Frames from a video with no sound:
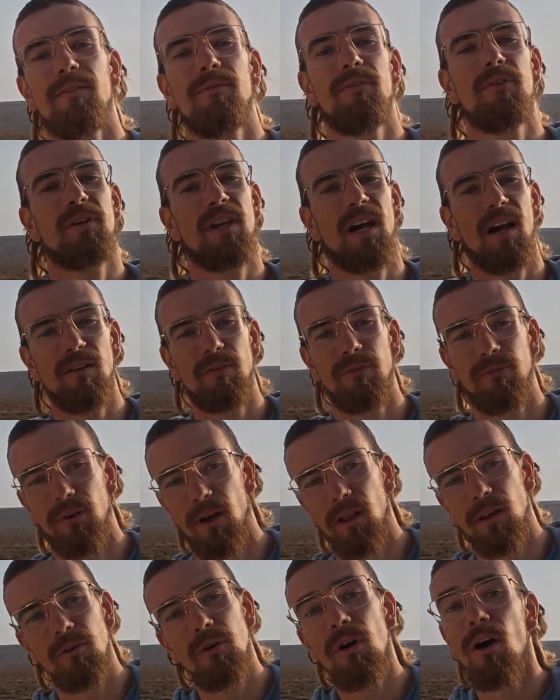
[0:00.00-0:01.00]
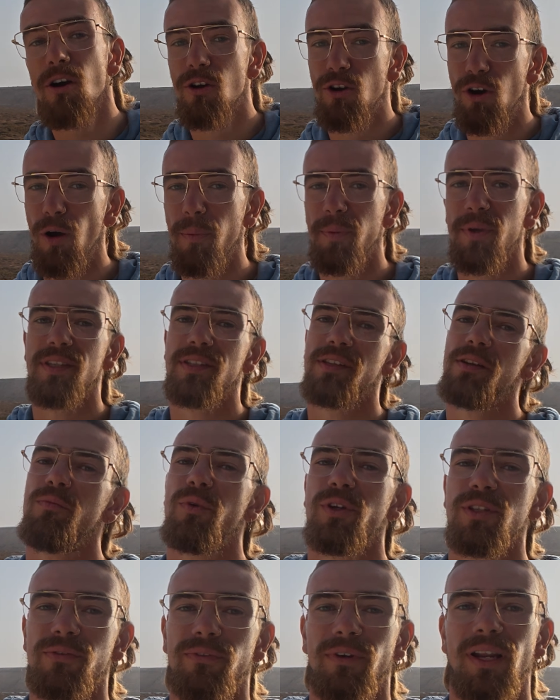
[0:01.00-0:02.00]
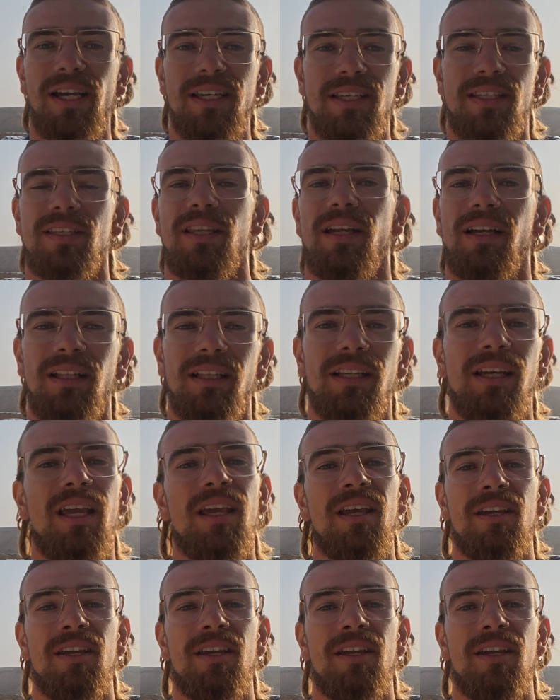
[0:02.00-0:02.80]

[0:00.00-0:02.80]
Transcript: if you can't follow or copy someone's flying style,